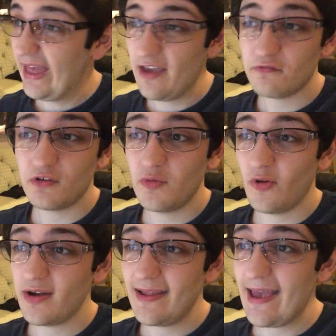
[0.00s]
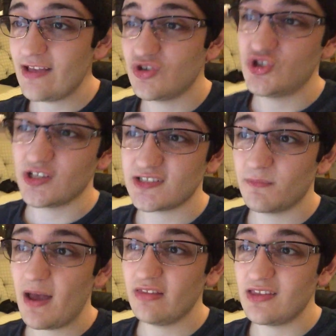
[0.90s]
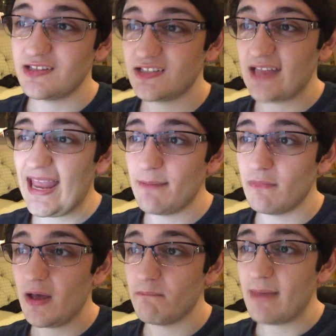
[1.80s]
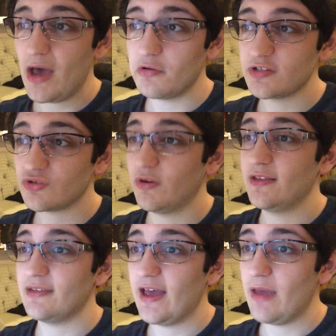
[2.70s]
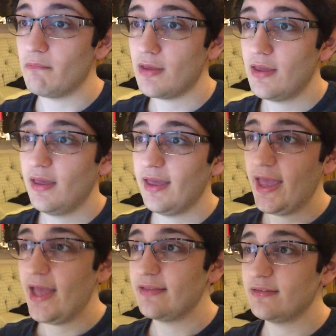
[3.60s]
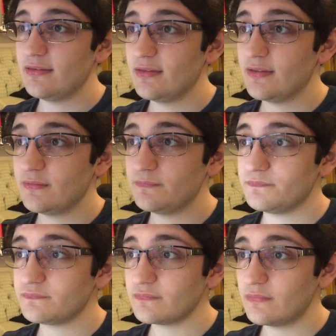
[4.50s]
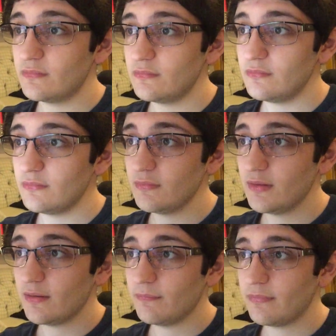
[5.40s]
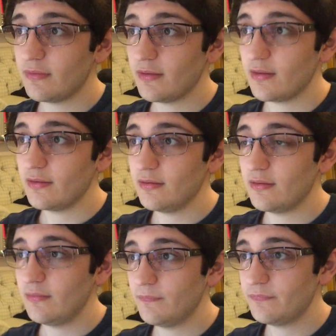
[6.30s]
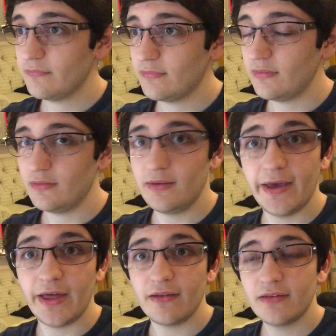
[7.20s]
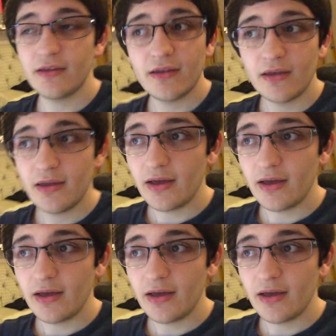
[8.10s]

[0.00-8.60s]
everyone had just about the same amount of screen time. And, yeah, like, I feel like Harley Quinn had a little had like probably the most yeah. in my opinion.